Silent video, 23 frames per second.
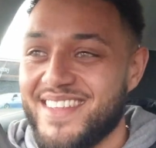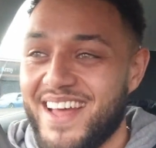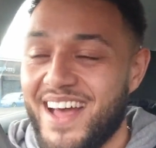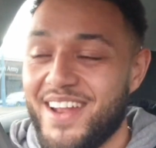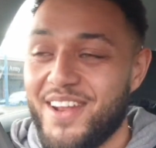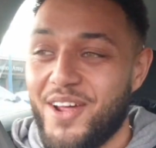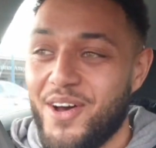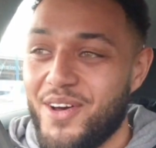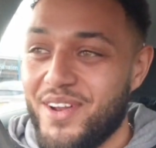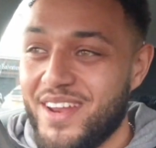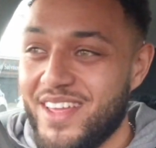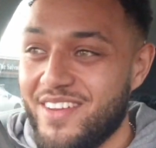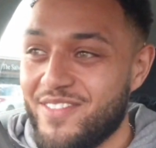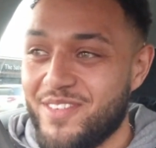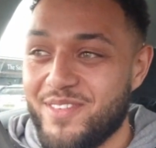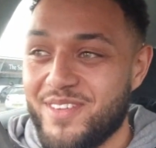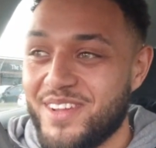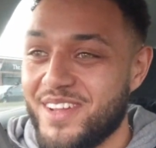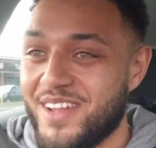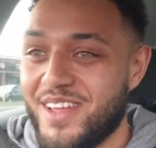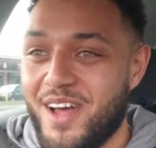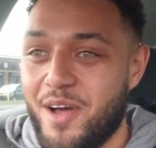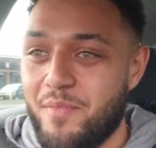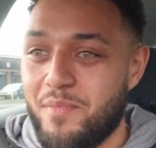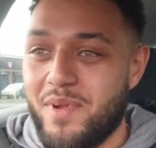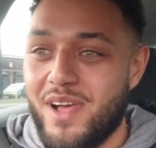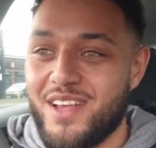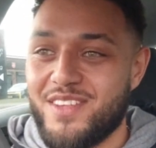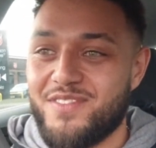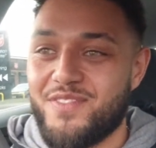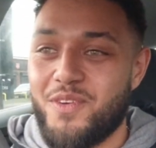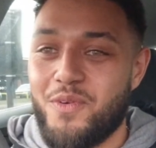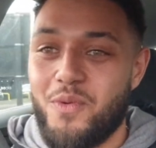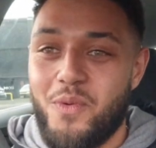I'm
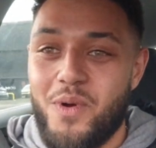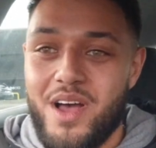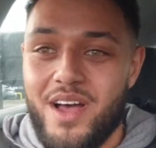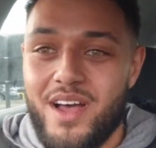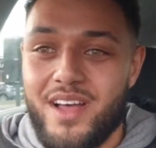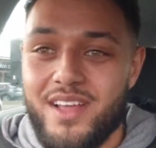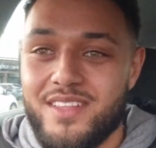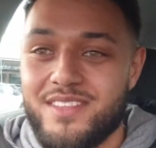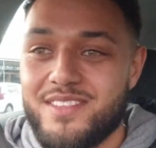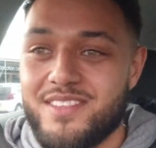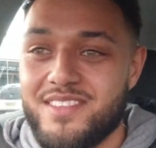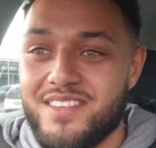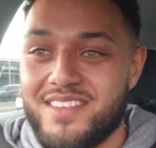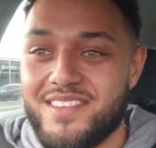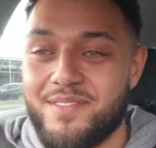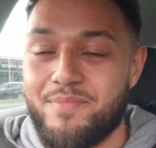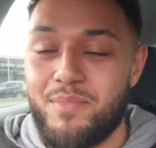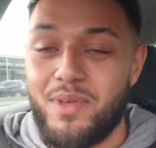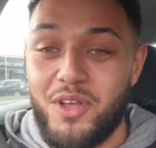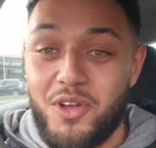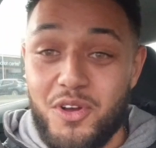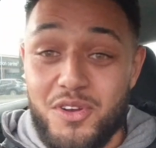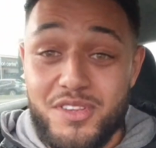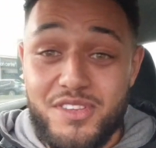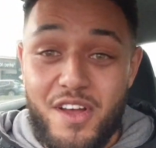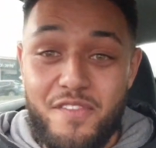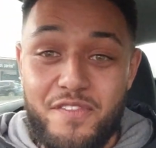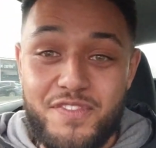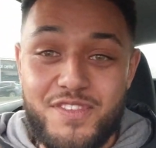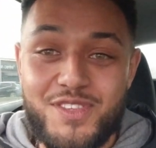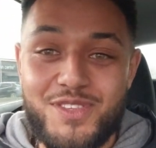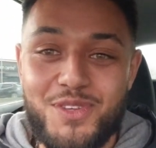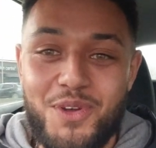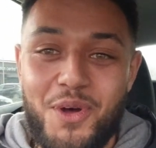lost for words because
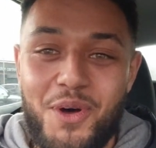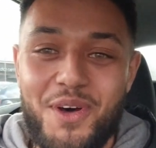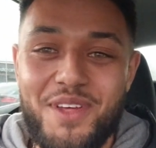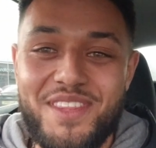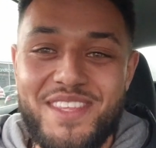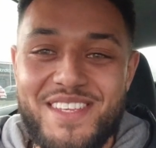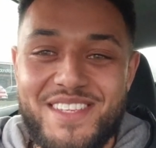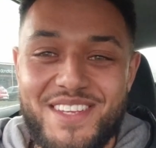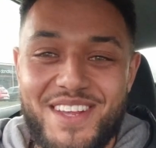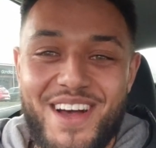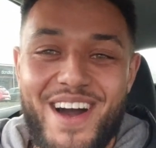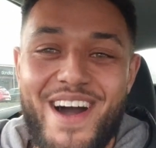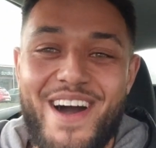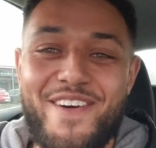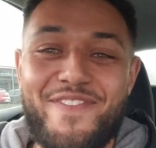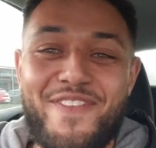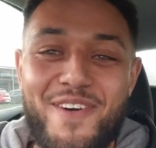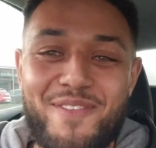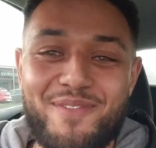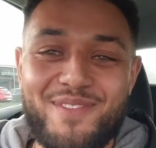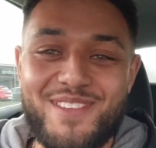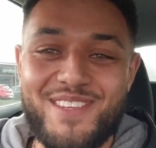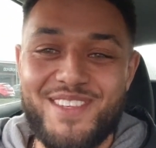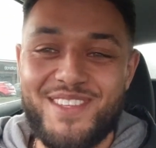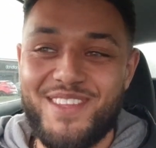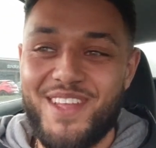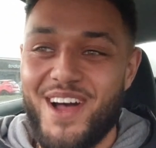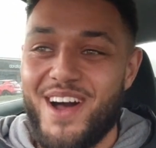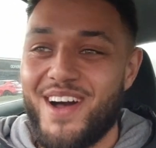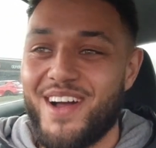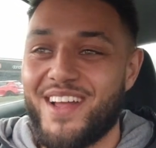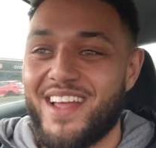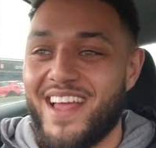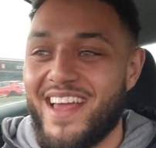I've saw this car from
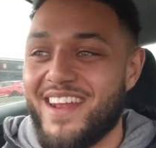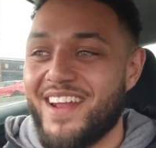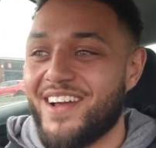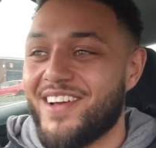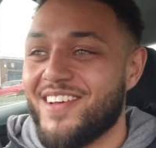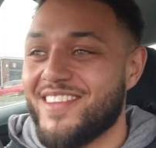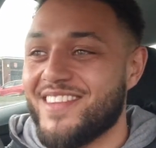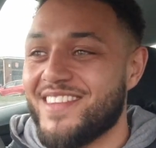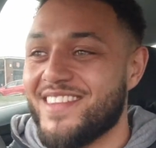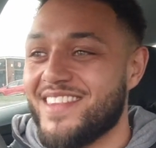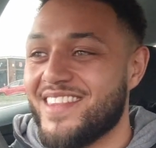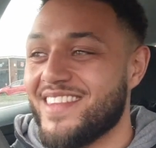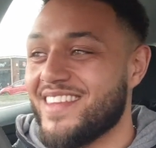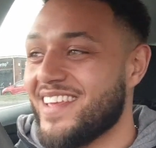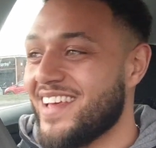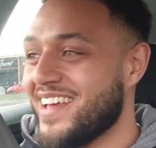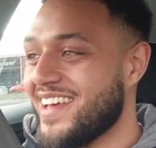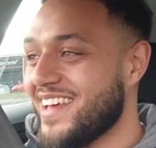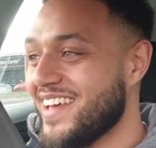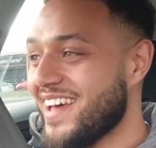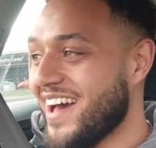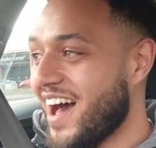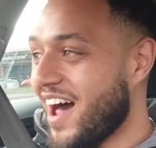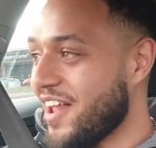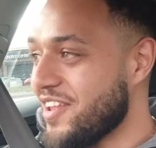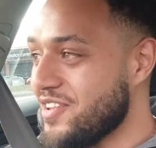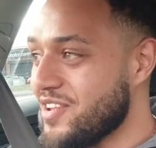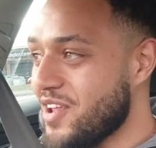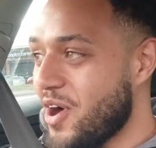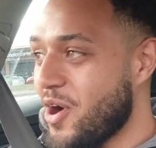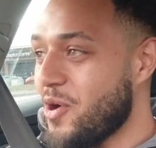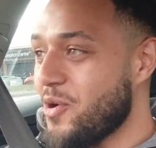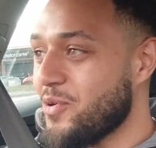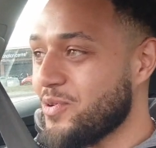stock and I
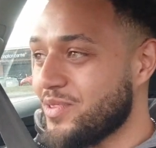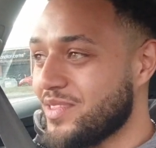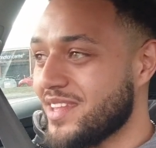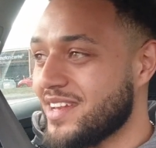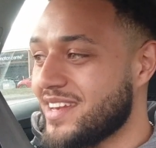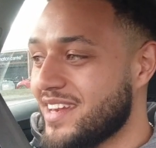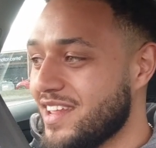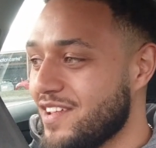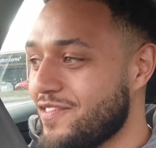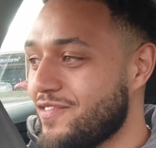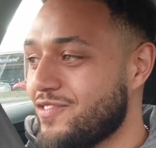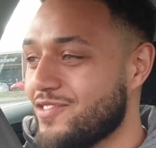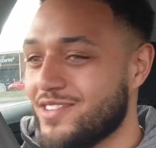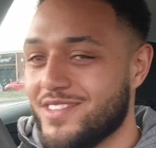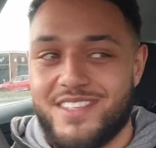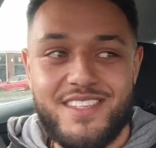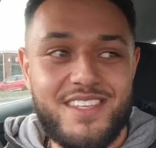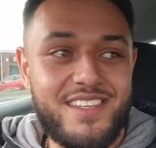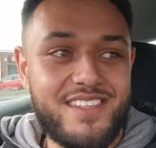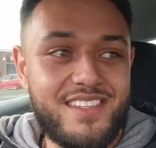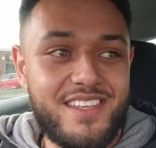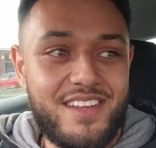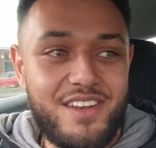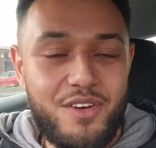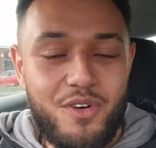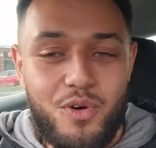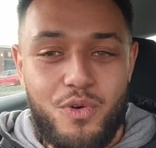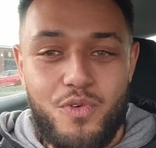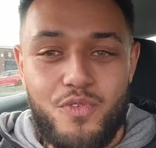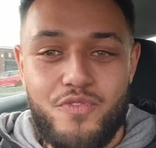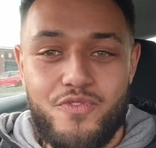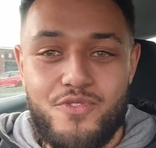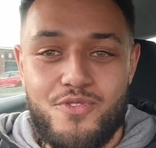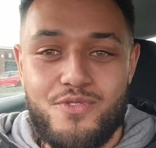know the differences in
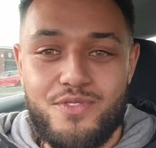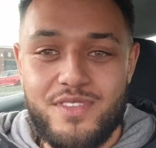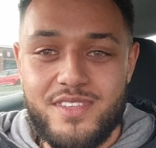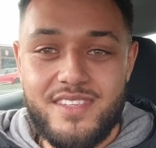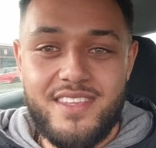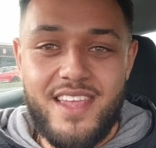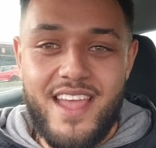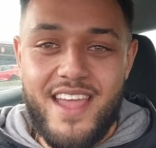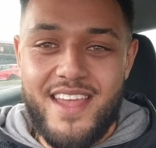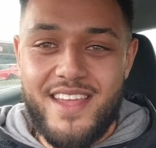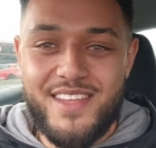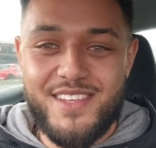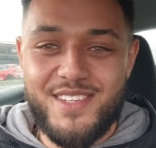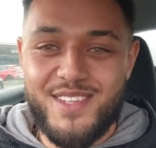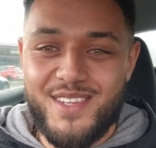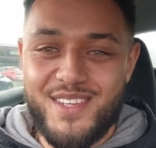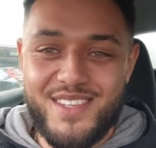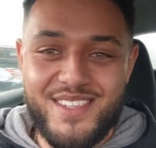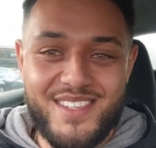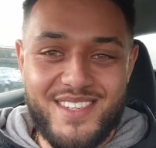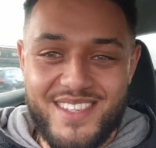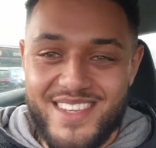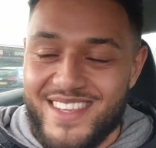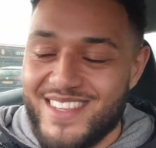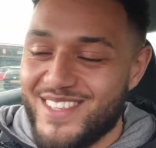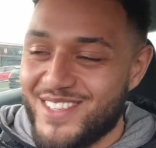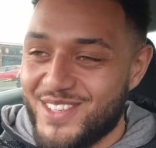all through the stages.